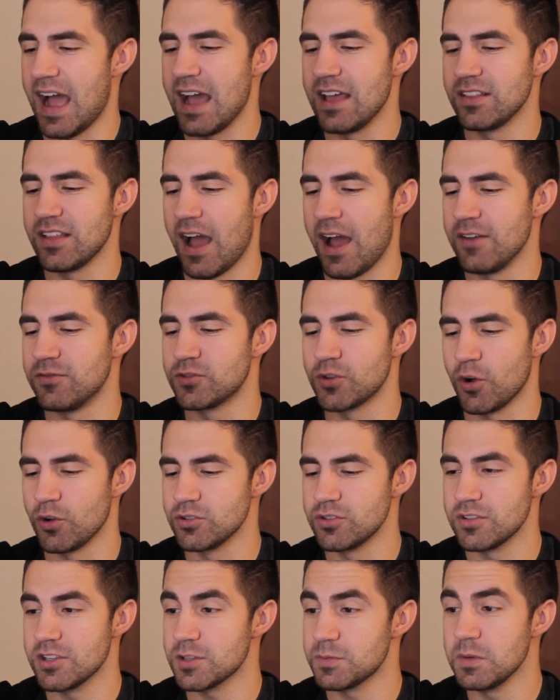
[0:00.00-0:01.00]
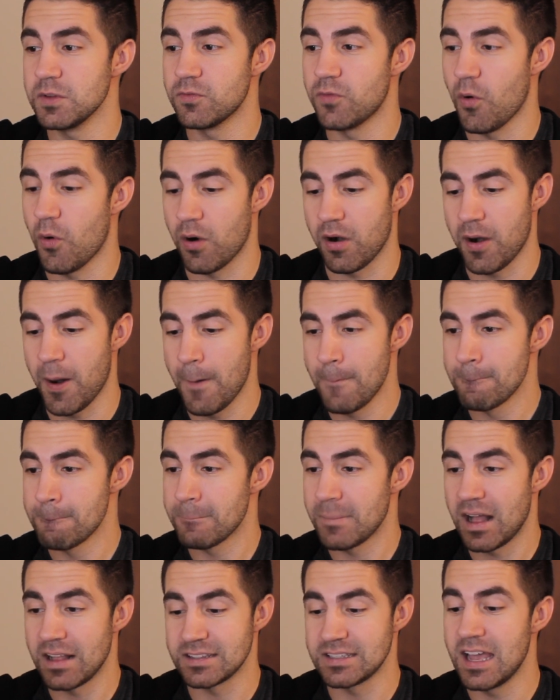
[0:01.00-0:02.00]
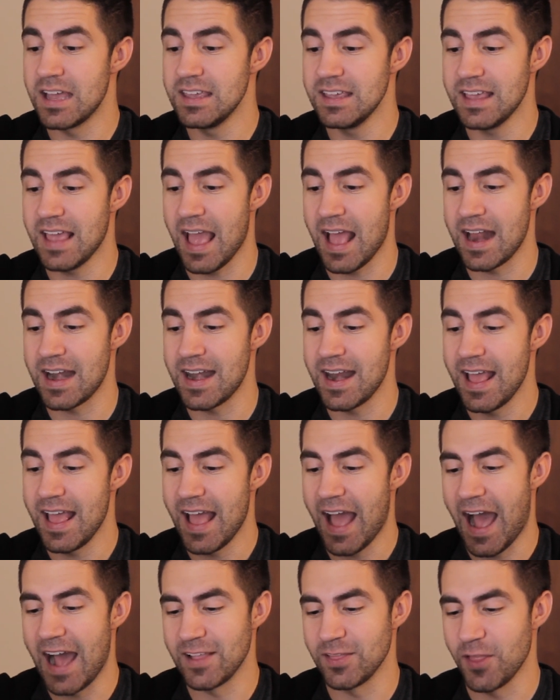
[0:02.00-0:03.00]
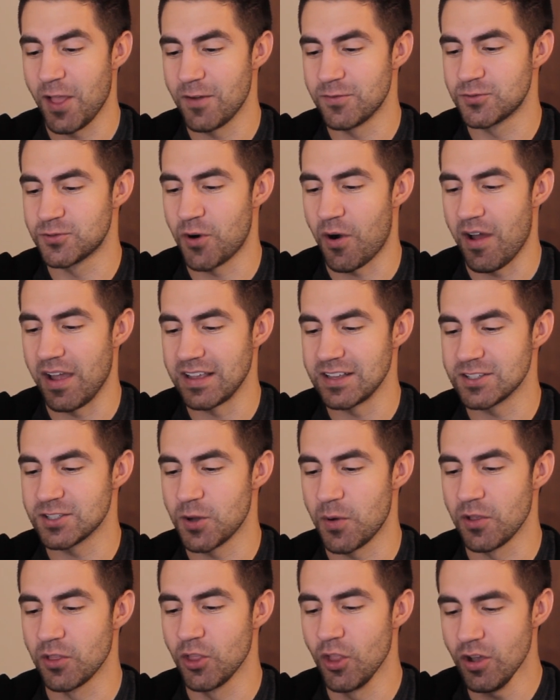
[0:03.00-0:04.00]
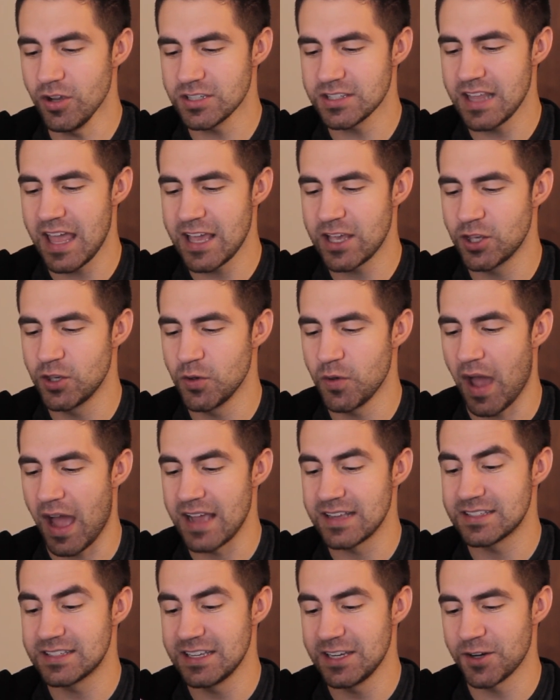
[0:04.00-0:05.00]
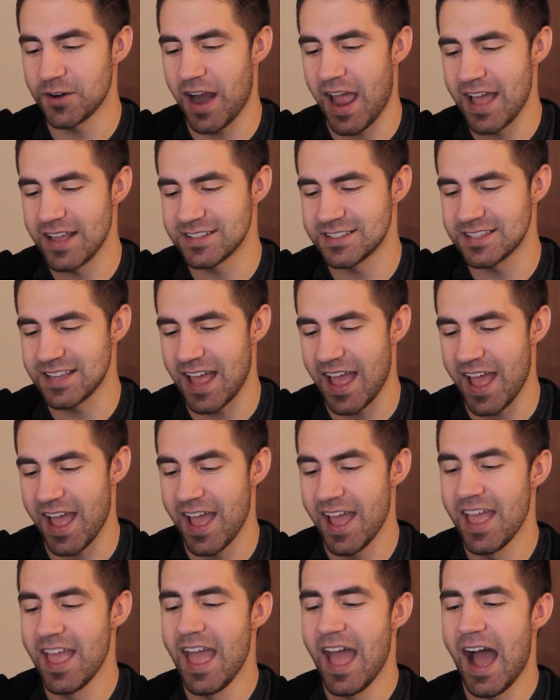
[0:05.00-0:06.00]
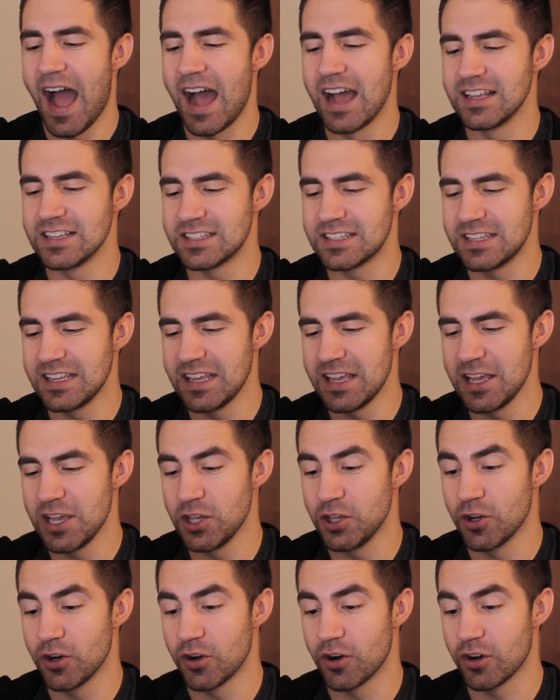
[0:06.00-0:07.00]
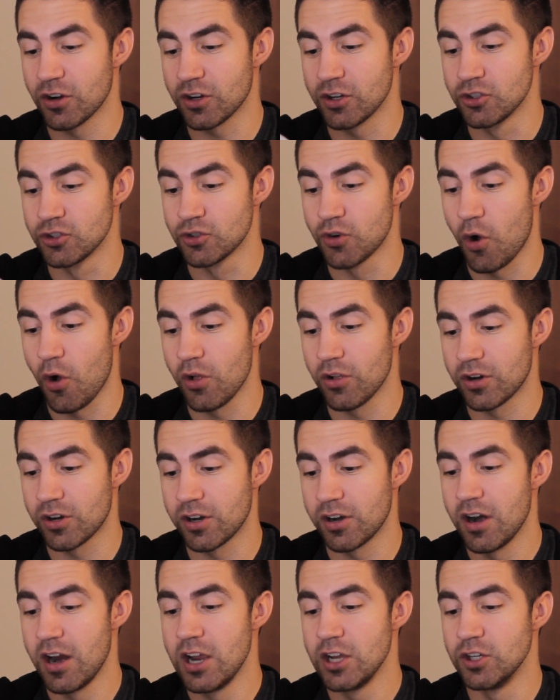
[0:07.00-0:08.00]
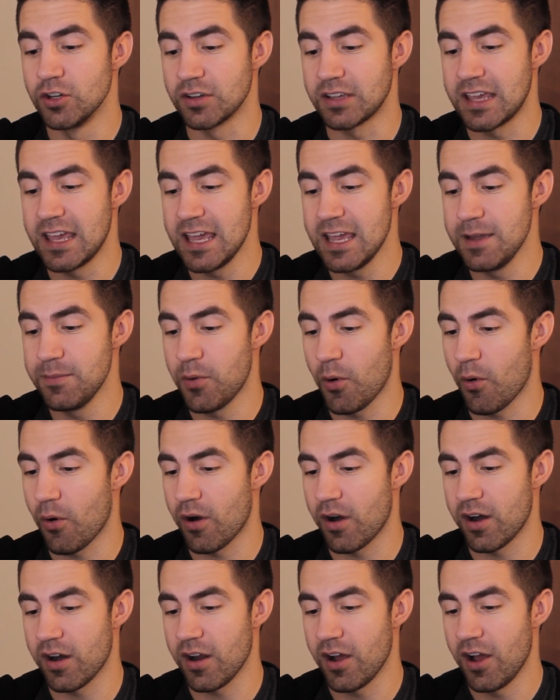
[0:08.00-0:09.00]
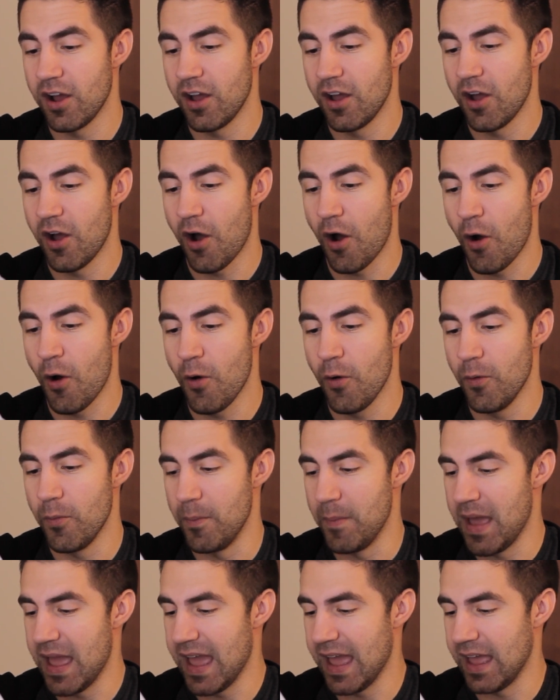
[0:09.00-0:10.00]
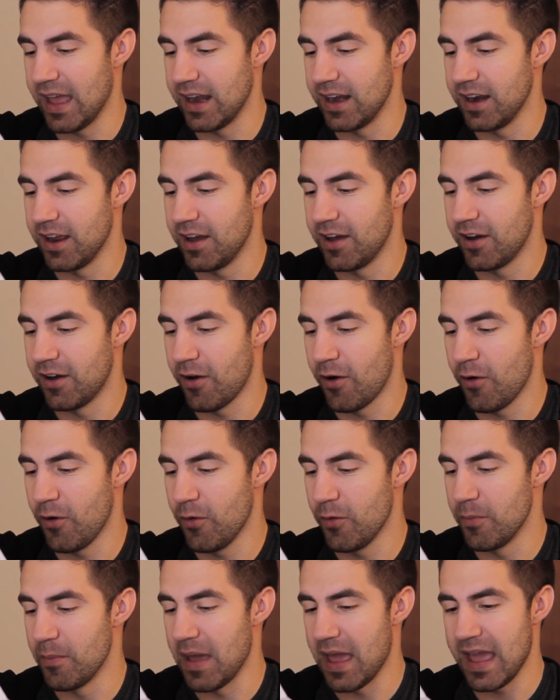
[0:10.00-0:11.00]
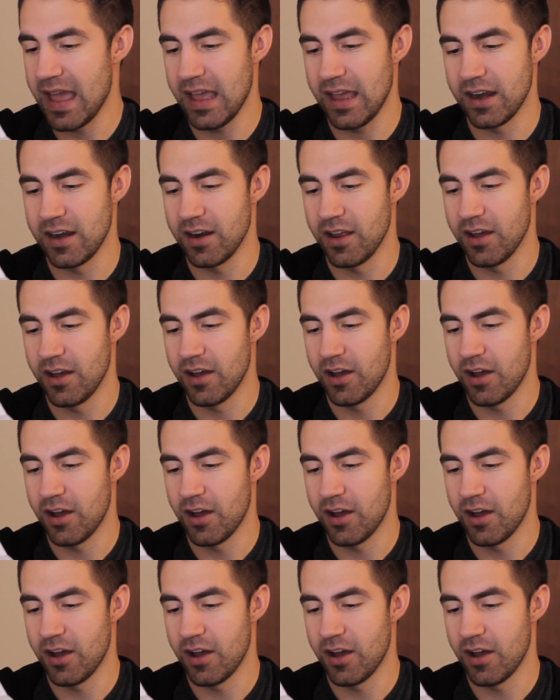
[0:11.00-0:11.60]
I've, I've told you this before. I'll tell you again. I love drawings. So it looks like you. I see your headset. I see your controller, your keyboard. Oh man. Oh man.